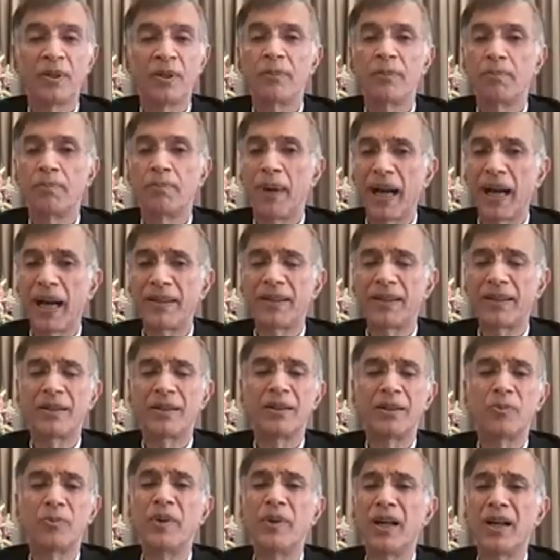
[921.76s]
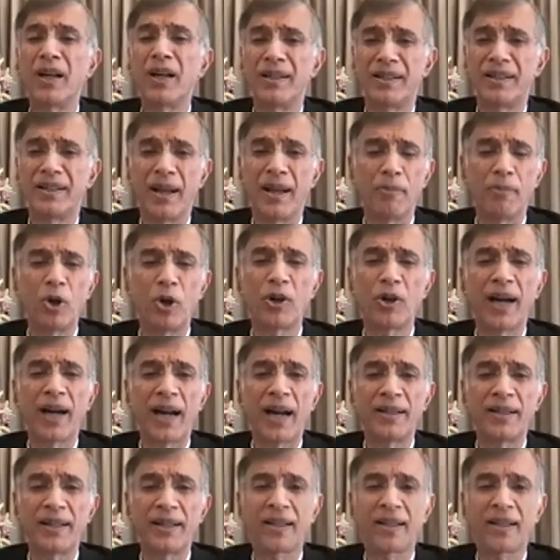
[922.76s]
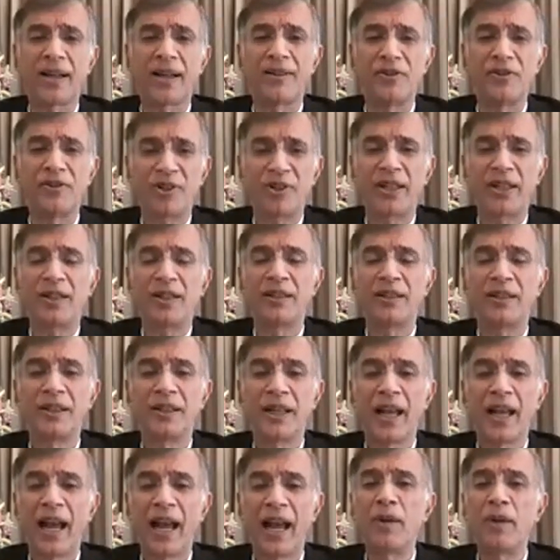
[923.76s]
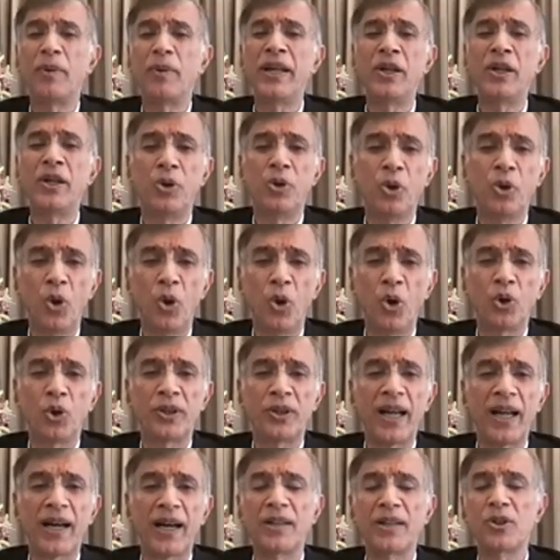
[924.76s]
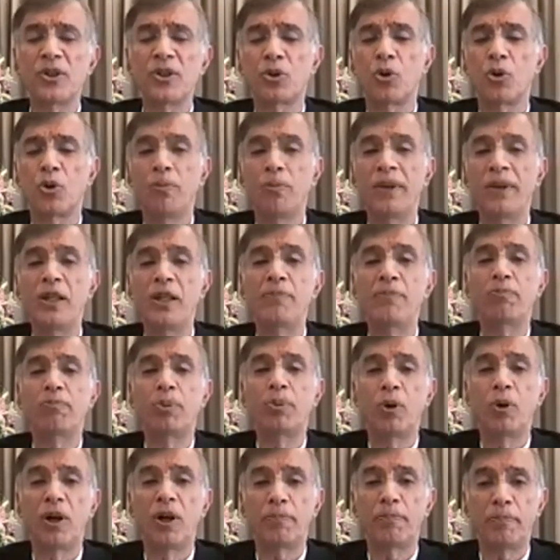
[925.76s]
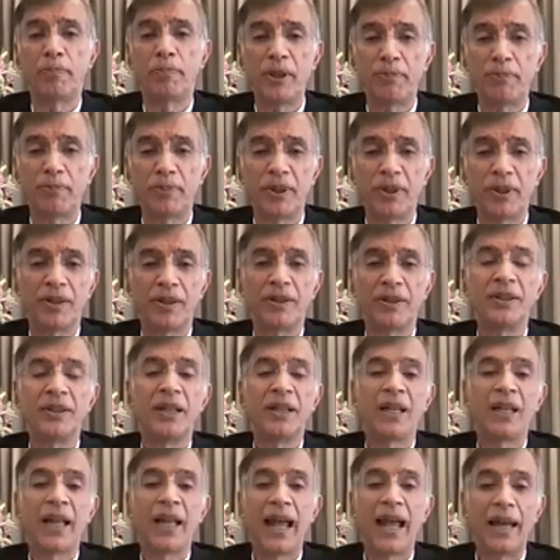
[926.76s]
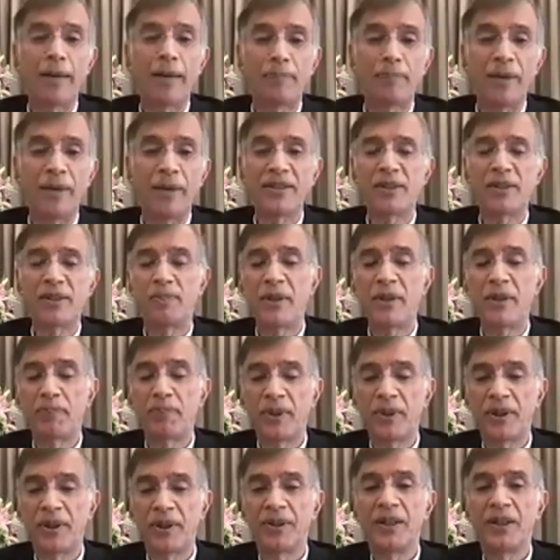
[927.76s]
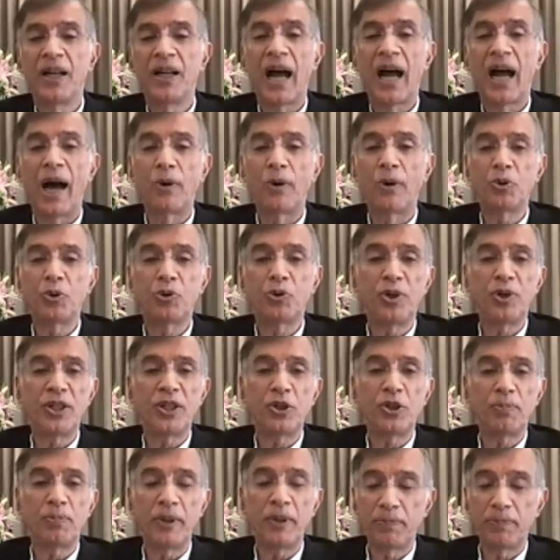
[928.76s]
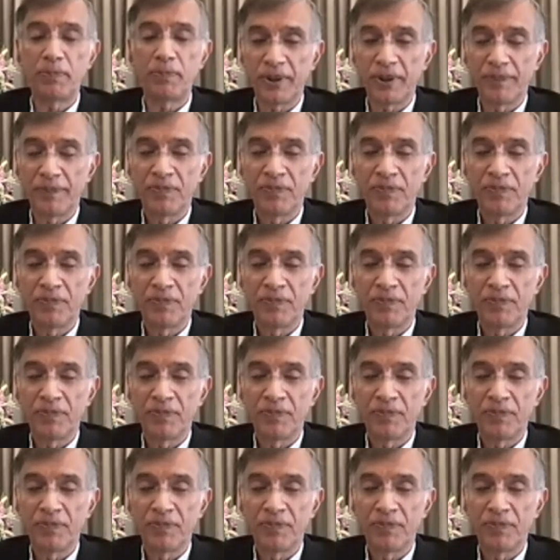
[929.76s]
But we are a democratic country, and we know there are so many poor people, helpless people, outreach people.